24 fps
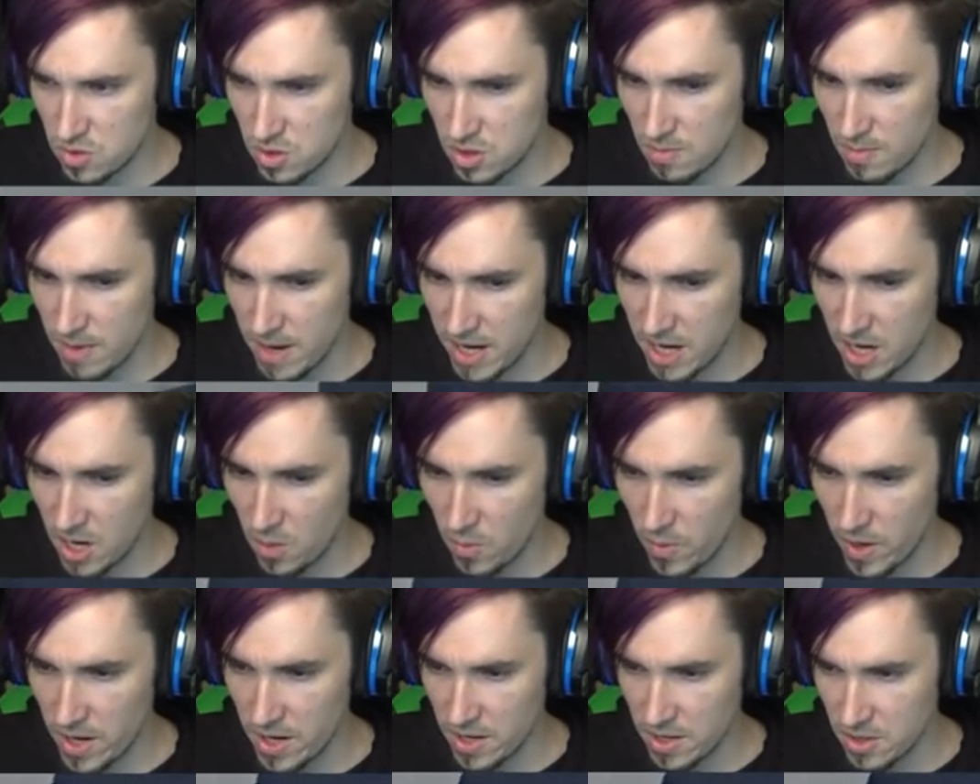to make our
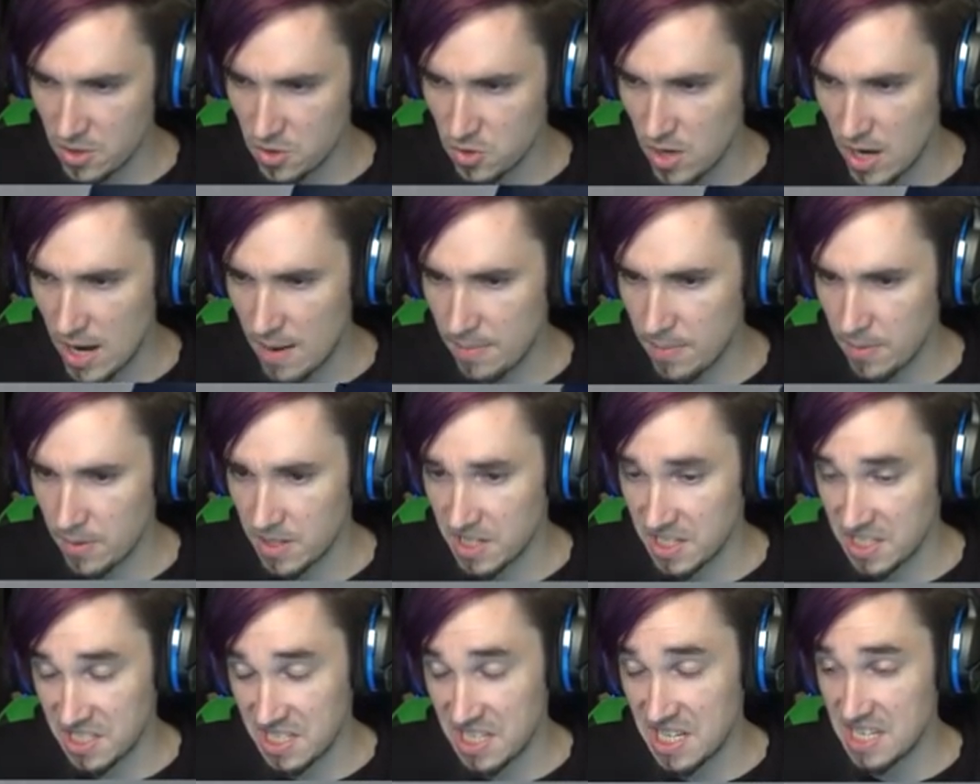way to the trapper,
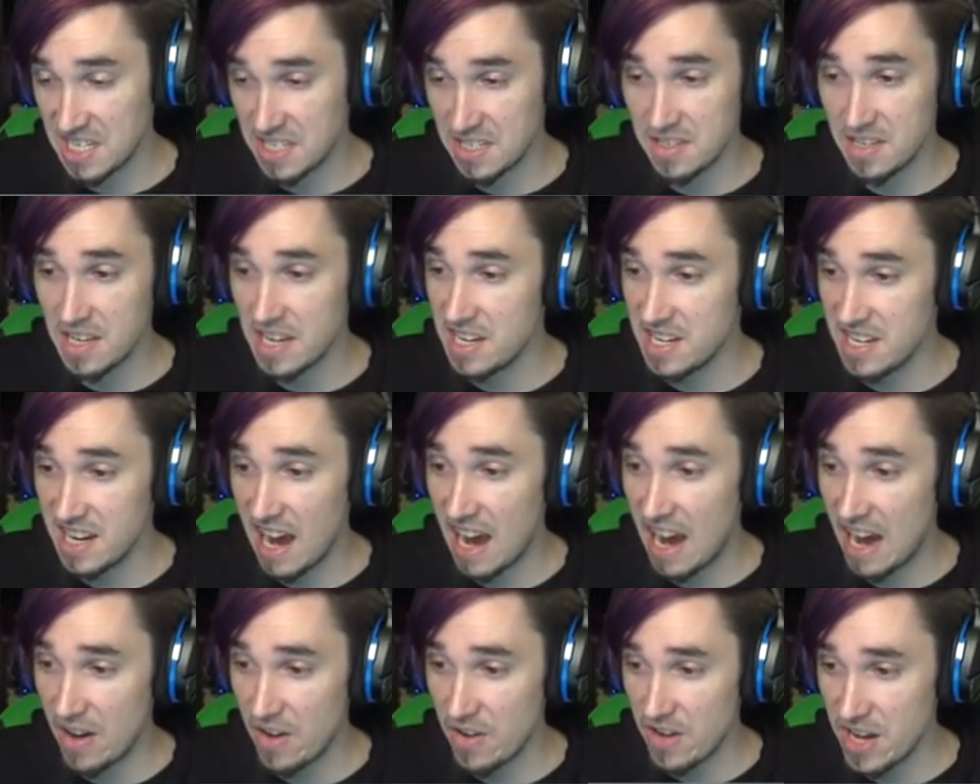because he's in
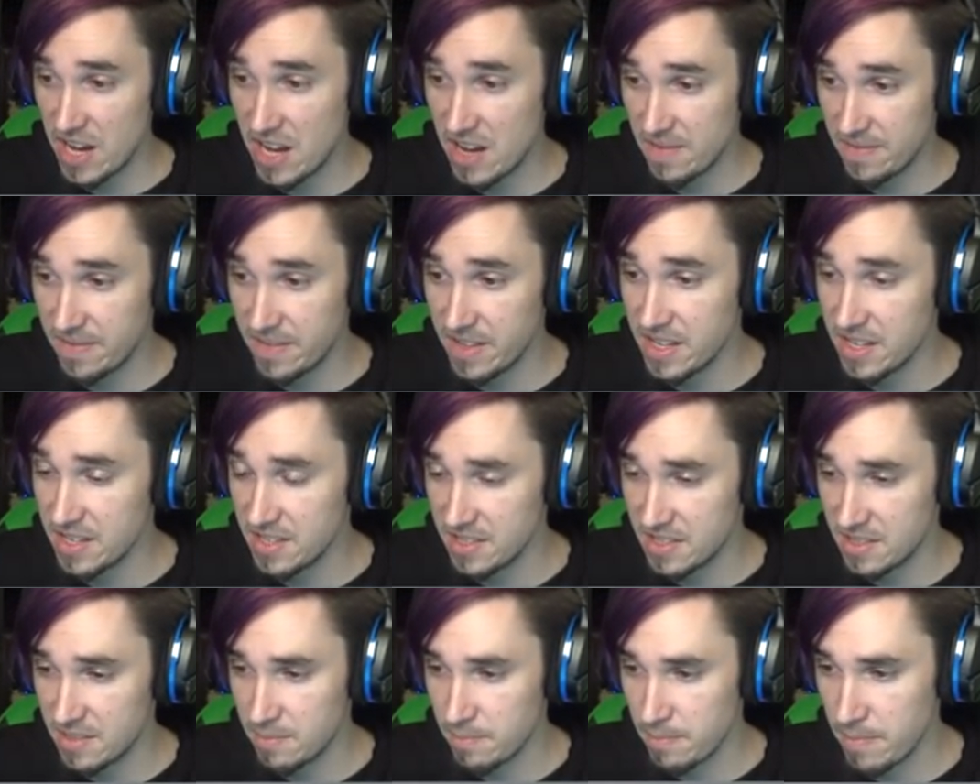dire need of
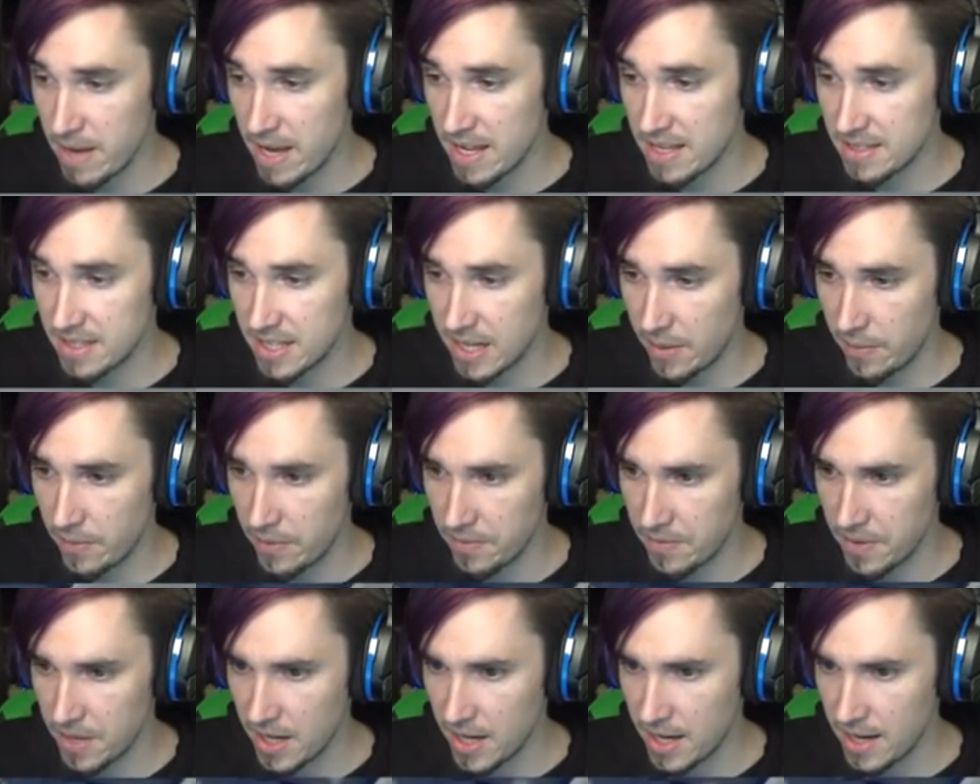these meds that
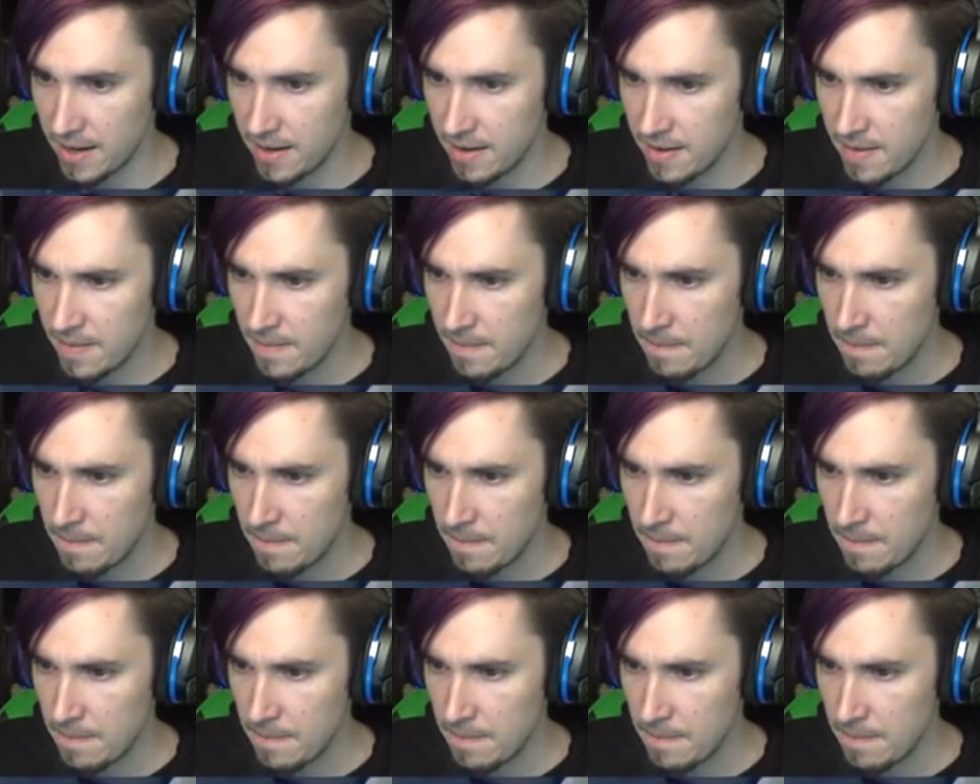we've got.